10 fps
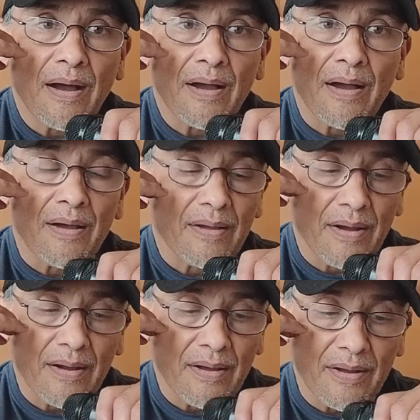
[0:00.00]
I
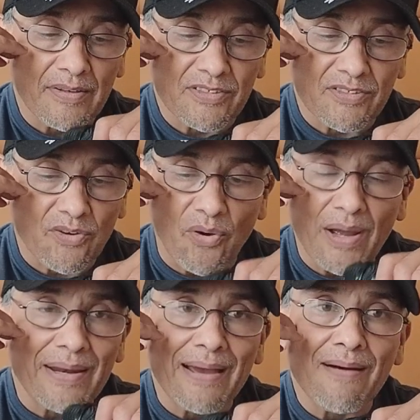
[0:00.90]
just
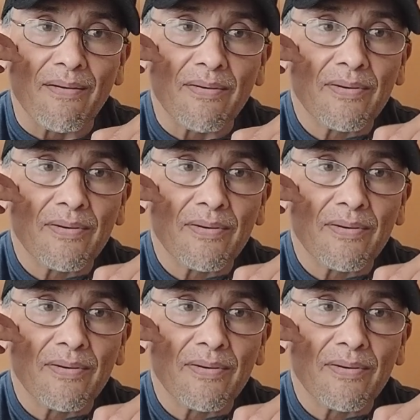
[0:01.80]
cried out,